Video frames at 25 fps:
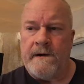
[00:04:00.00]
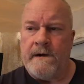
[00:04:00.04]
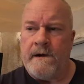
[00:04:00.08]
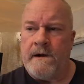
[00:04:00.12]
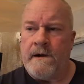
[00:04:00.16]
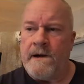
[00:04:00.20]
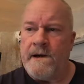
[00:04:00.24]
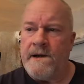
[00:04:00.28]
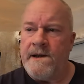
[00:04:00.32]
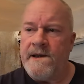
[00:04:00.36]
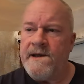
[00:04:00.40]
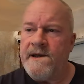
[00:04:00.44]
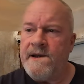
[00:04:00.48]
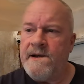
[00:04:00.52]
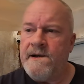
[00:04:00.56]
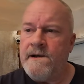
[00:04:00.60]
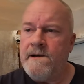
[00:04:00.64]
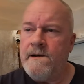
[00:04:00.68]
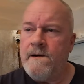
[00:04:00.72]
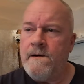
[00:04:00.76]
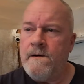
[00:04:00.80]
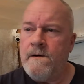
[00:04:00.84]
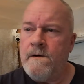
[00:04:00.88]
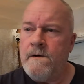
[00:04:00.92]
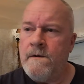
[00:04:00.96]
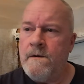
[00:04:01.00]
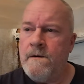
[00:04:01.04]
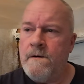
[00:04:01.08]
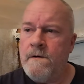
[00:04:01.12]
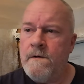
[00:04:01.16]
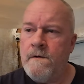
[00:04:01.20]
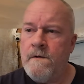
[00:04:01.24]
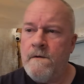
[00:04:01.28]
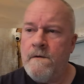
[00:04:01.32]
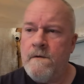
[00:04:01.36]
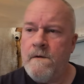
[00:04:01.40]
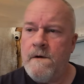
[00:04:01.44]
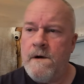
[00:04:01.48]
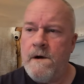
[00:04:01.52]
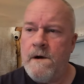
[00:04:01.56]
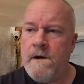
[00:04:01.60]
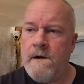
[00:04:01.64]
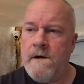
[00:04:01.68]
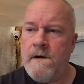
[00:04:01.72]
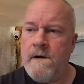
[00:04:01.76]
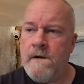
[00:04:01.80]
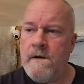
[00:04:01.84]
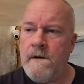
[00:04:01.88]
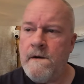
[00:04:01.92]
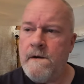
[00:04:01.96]
Alright, I gotta go
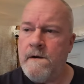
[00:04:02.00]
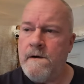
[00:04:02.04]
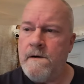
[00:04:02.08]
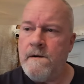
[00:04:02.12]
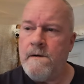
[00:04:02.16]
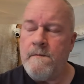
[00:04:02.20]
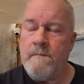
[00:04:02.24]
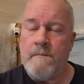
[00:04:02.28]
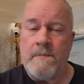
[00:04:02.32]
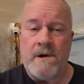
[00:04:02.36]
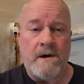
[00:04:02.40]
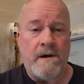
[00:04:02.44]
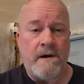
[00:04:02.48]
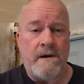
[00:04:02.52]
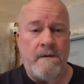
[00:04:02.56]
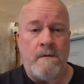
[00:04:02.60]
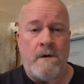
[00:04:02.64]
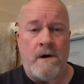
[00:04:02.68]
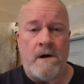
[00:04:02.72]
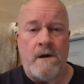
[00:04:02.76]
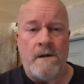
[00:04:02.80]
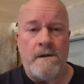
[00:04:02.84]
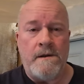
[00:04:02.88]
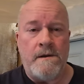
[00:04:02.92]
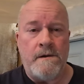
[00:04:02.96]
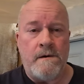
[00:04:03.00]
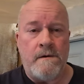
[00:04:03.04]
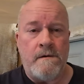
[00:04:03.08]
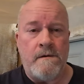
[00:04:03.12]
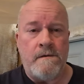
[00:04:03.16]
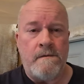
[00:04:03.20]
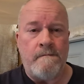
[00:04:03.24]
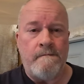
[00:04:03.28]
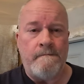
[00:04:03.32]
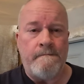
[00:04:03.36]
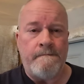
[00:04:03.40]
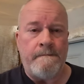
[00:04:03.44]
bury Waldo.